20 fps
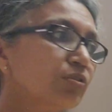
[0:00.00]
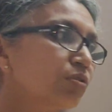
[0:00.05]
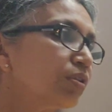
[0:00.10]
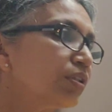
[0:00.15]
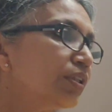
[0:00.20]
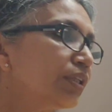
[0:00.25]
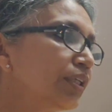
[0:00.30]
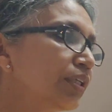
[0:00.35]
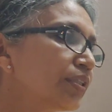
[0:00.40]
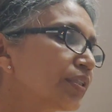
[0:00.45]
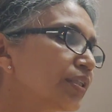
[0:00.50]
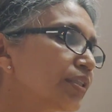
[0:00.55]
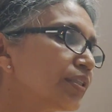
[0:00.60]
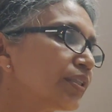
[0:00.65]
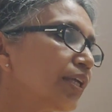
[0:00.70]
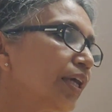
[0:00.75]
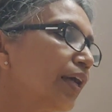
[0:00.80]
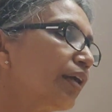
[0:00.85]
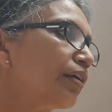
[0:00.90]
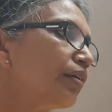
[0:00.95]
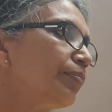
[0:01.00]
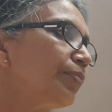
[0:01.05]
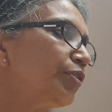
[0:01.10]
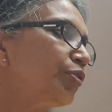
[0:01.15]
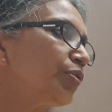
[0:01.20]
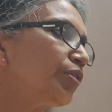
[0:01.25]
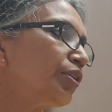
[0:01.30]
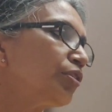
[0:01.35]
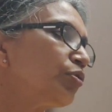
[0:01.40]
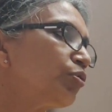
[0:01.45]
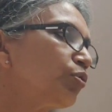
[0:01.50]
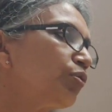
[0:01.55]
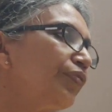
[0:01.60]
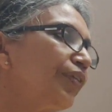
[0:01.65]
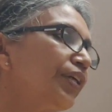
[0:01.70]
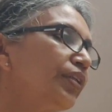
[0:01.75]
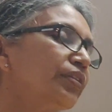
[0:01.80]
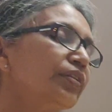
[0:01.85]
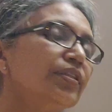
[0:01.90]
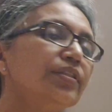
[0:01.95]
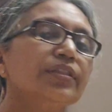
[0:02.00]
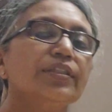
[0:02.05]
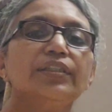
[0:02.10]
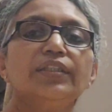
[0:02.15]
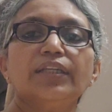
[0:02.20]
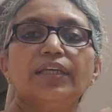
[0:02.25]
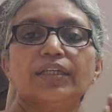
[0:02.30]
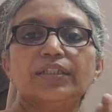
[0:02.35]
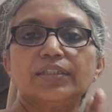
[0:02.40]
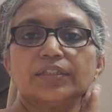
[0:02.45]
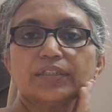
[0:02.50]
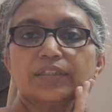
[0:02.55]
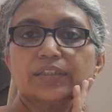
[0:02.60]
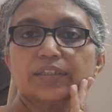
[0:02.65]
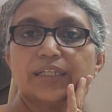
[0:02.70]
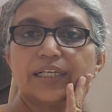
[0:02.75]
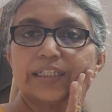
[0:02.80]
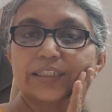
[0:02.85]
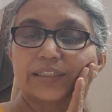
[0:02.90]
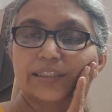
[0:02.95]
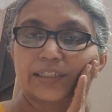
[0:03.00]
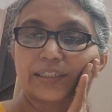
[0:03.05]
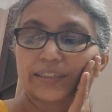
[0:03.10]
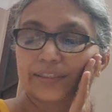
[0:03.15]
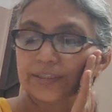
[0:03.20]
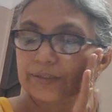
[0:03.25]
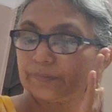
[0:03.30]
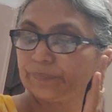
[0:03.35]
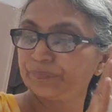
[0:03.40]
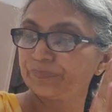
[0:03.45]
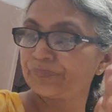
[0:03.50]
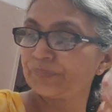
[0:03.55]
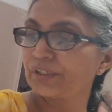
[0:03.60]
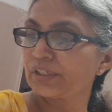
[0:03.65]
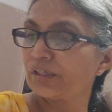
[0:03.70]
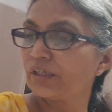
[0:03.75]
So theta is the angle between the two vectors E and delta S.